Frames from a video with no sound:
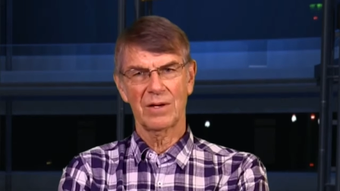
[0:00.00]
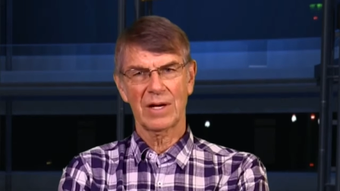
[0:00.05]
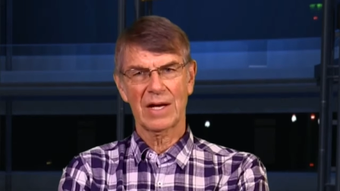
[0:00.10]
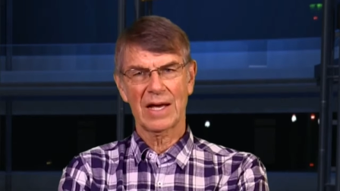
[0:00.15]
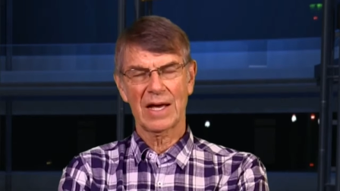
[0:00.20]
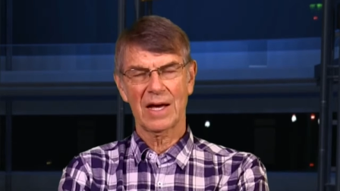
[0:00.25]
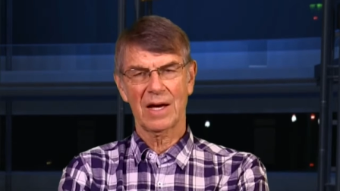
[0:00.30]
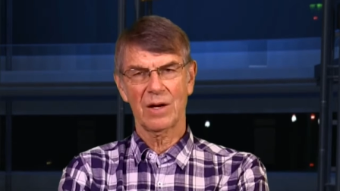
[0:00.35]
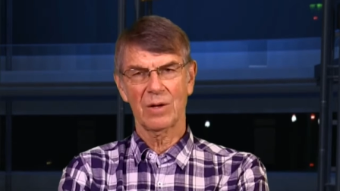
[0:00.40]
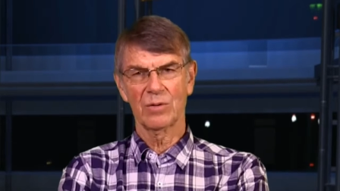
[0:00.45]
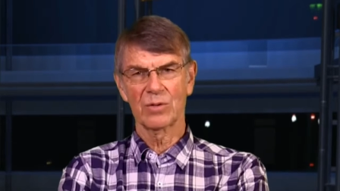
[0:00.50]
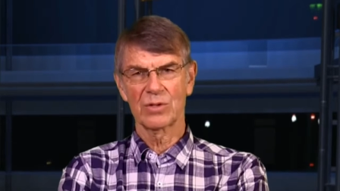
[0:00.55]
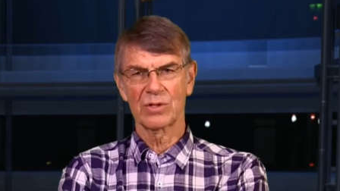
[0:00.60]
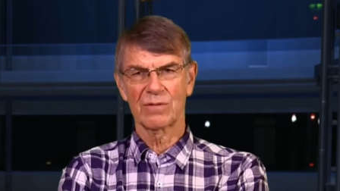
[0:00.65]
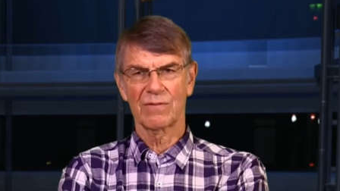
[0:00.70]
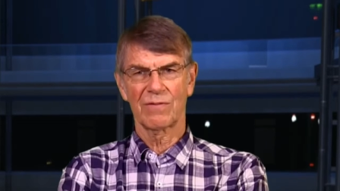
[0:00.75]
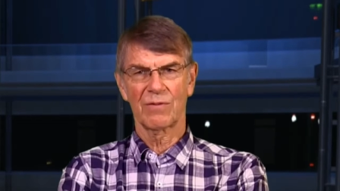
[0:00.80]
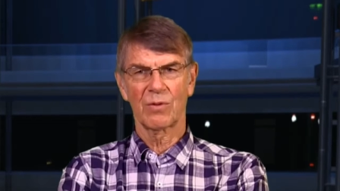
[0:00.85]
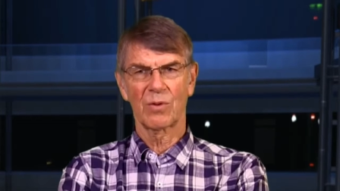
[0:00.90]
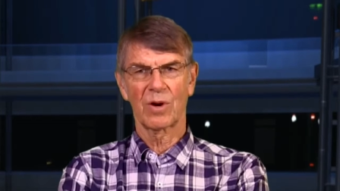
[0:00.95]
the cow's
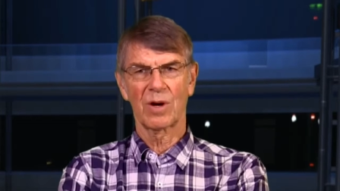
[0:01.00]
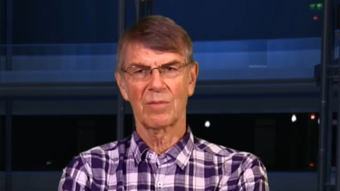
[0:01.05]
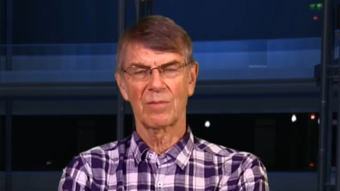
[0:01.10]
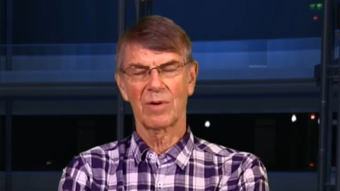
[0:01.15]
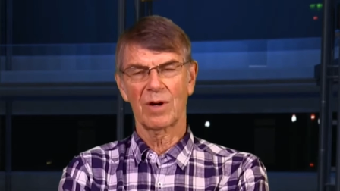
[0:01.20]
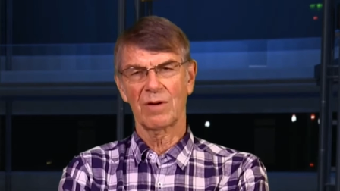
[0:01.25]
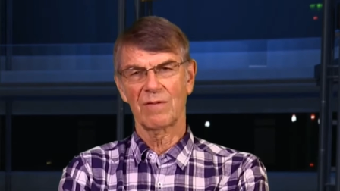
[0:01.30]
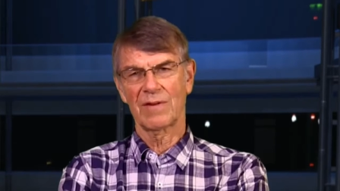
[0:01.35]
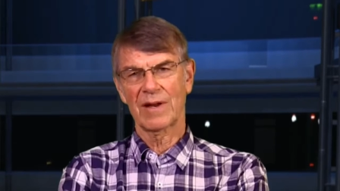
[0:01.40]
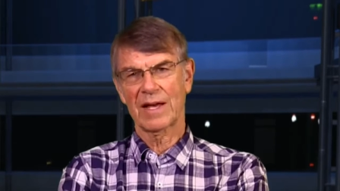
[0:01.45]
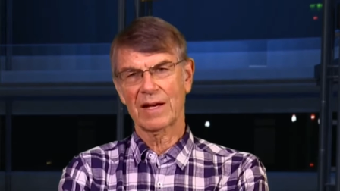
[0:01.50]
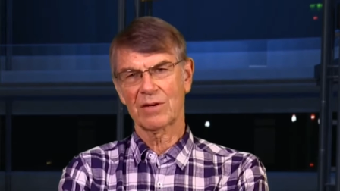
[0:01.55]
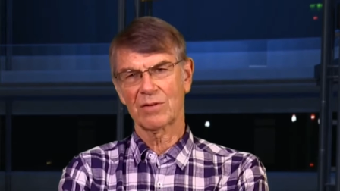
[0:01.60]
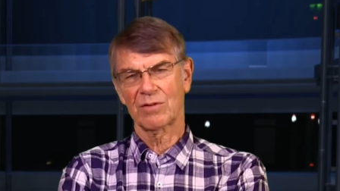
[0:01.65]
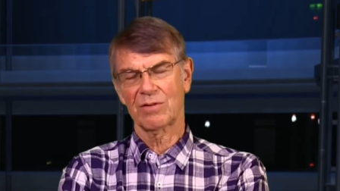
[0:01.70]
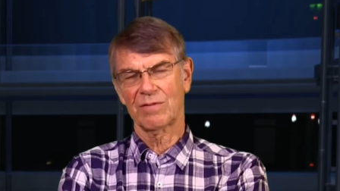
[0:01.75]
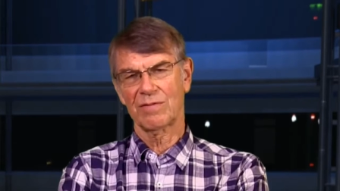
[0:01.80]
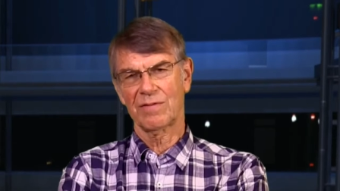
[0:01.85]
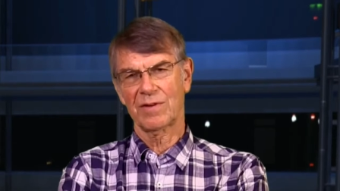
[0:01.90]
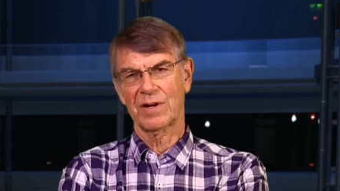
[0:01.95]
form of
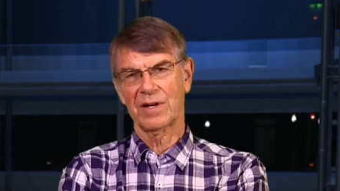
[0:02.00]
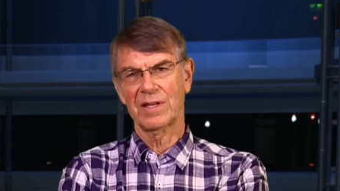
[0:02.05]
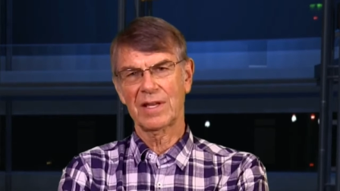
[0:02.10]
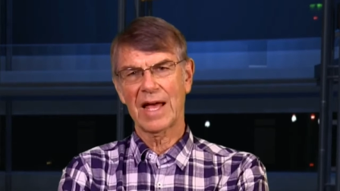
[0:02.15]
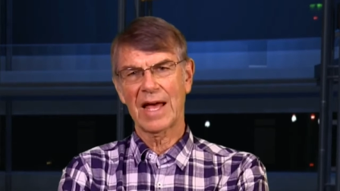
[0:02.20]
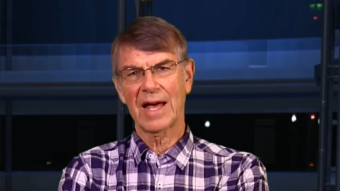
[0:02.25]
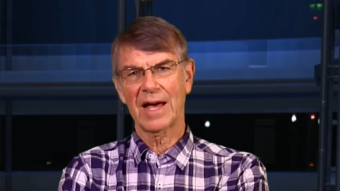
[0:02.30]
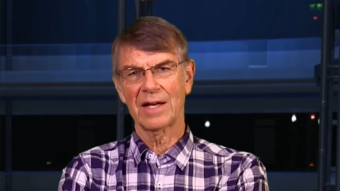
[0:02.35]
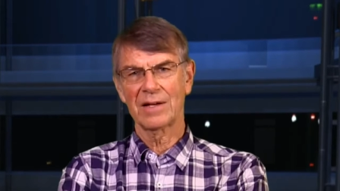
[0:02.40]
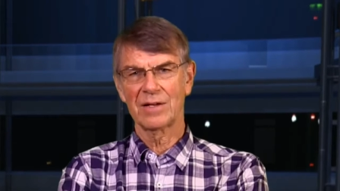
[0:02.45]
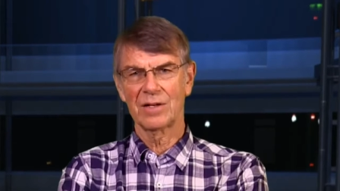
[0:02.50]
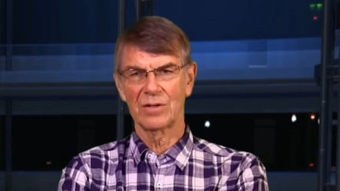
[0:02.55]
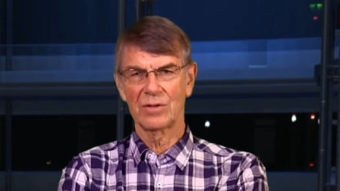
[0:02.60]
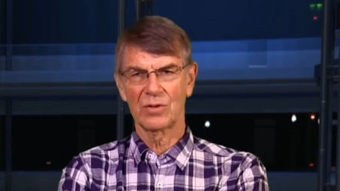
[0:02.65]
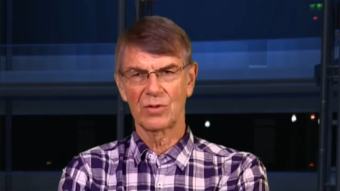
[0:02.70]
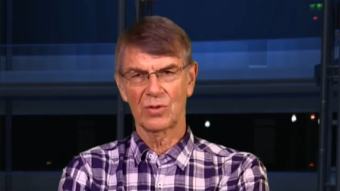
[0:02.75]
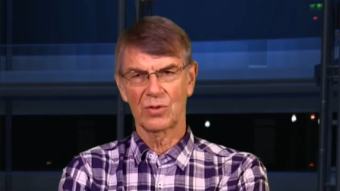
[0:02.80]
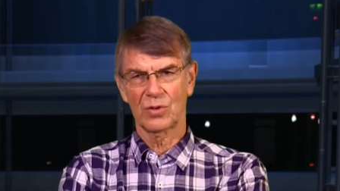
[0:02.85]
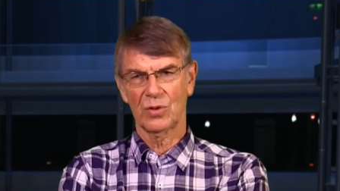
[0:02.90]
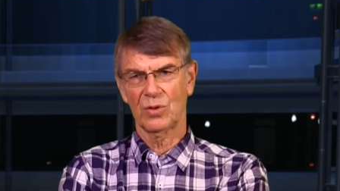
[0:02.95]
lactoferrin
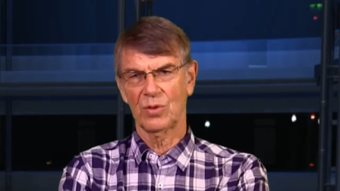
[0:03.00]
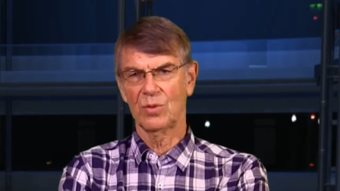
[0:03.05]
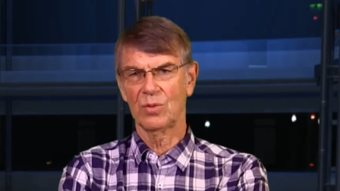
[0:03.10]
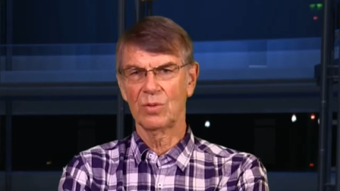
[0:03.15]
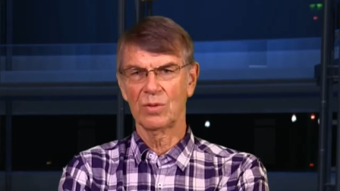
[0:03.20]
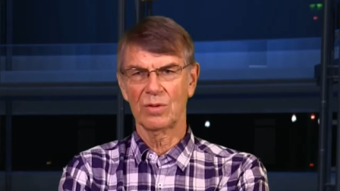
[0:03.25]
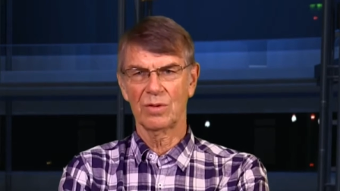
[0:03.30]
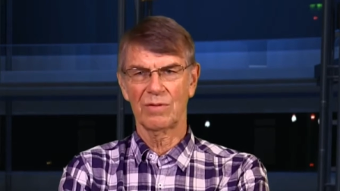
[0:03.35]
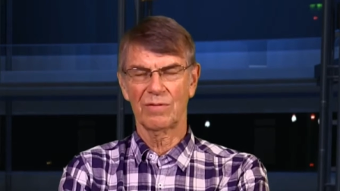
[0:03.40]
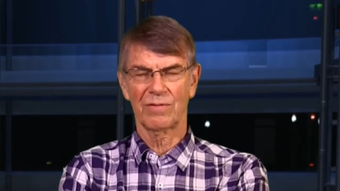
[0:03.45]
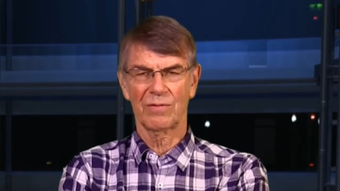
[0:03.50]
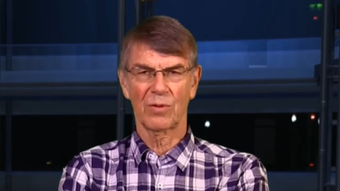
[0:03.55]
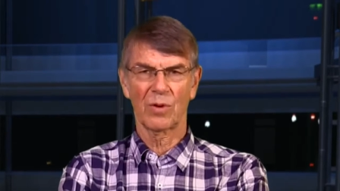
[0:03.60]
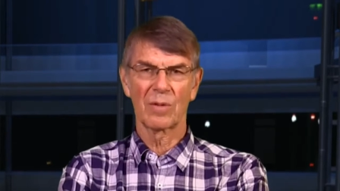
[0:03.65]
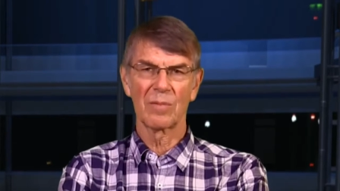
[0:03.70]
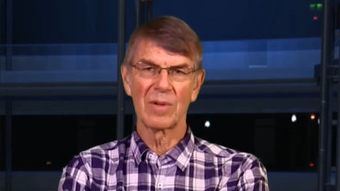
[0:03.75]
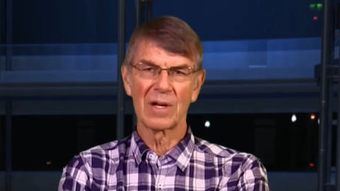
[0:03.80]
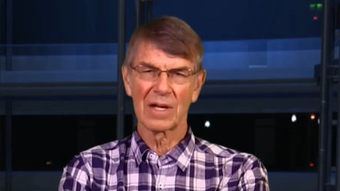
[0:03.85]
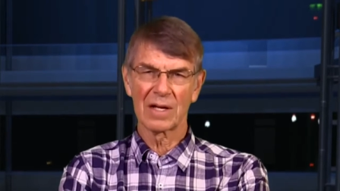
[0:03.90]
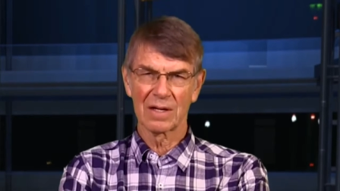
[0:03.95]
added to the
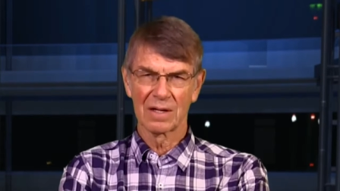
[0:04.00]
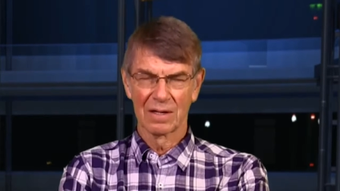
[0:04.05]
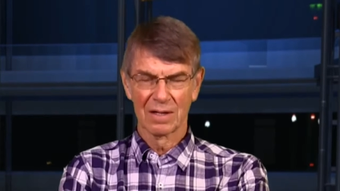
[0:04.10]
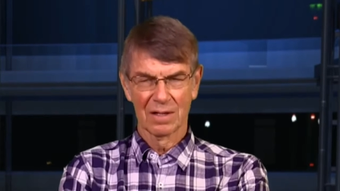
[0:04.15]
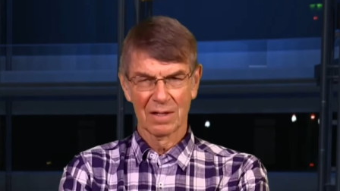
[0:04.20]
formula